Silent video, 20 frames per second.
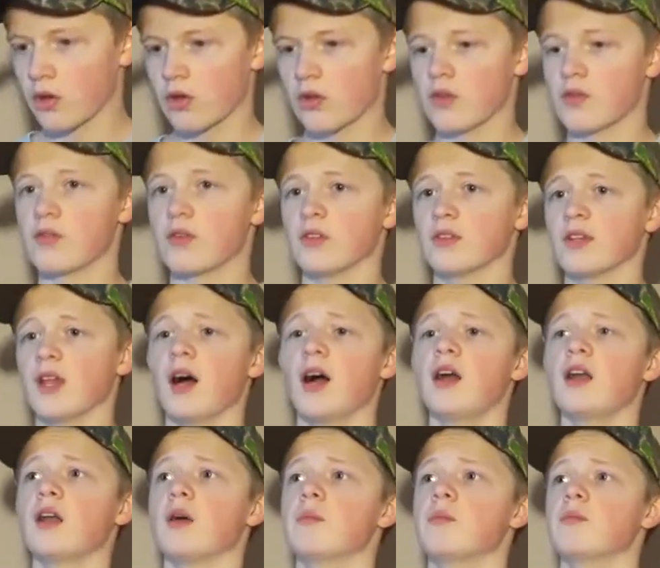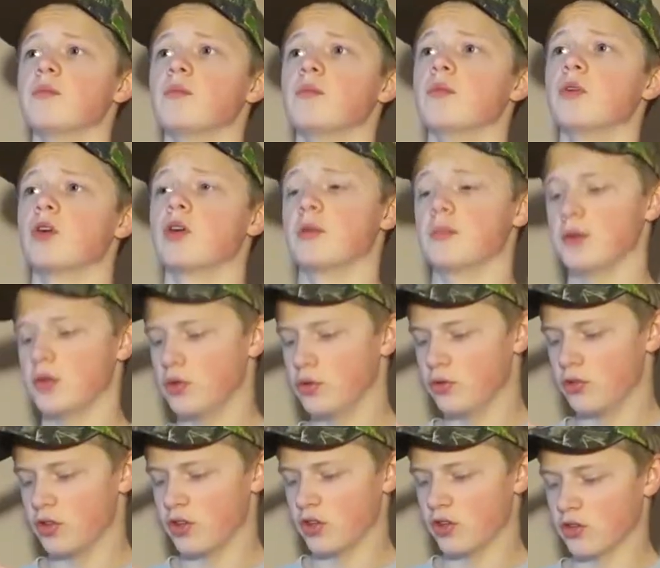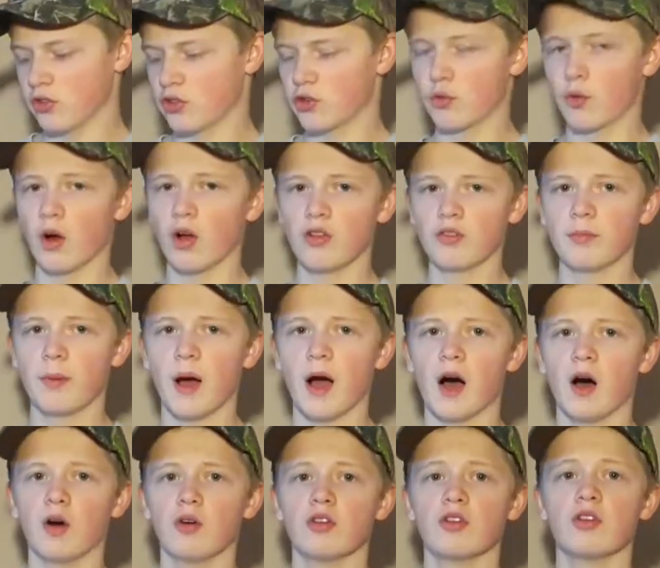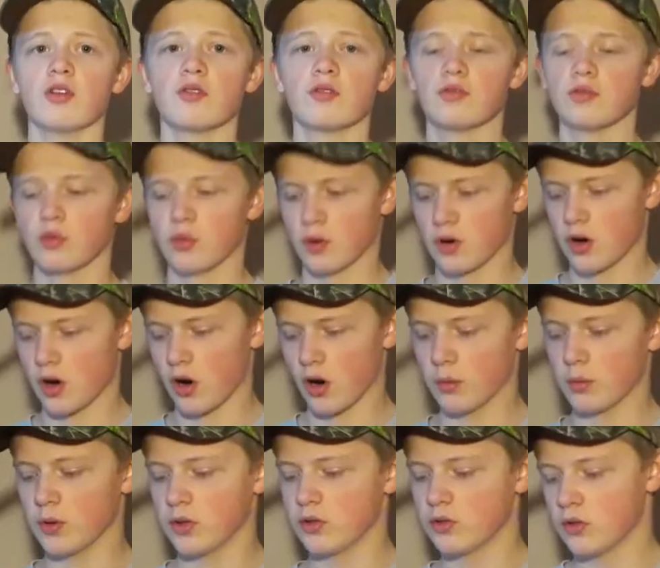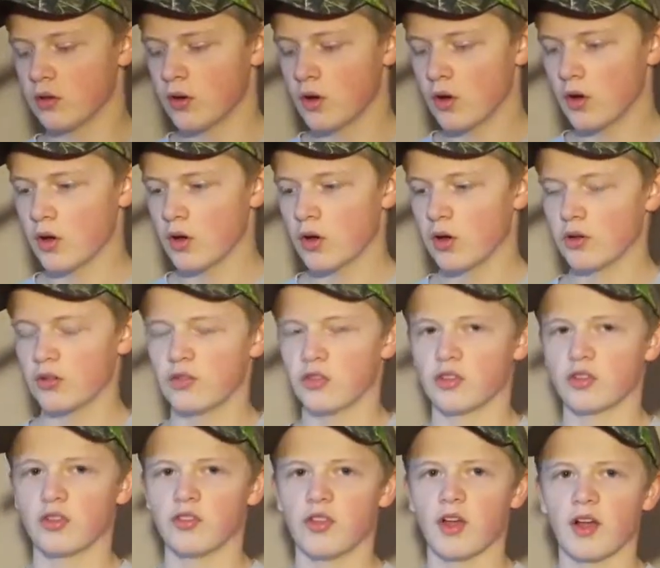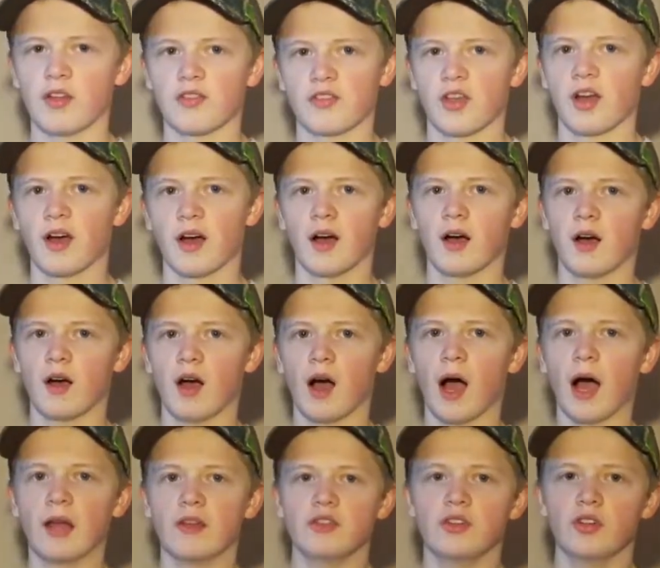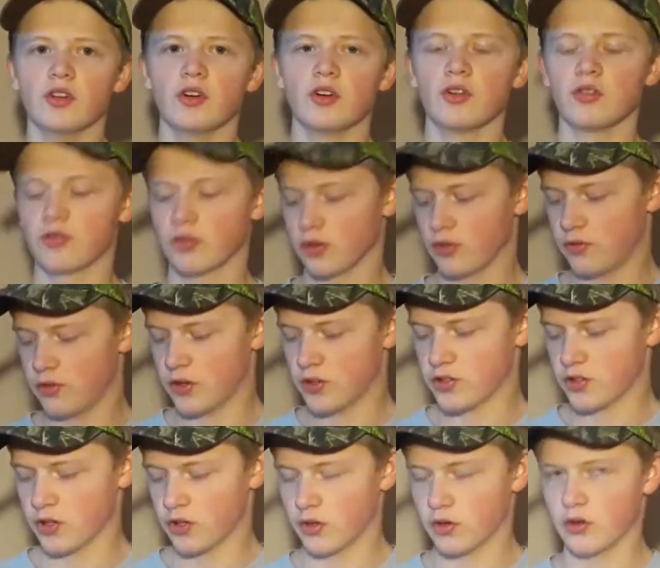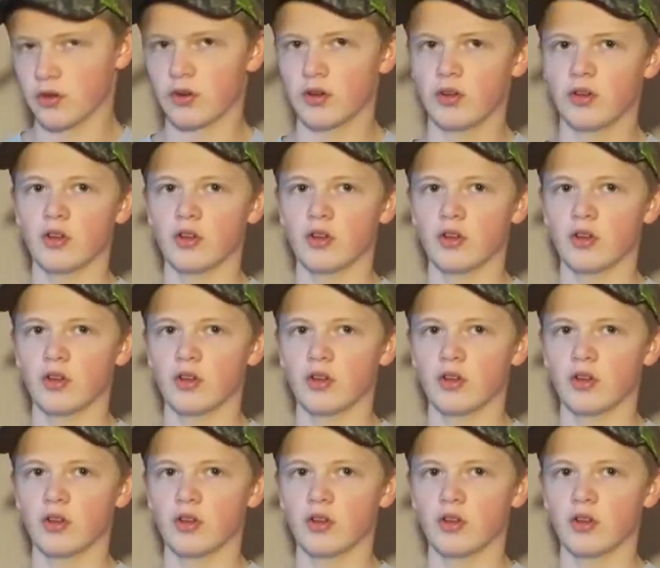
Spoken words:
For line, I'm going to be using 12-pound fluorocarbon, just because that's ideal for fishing,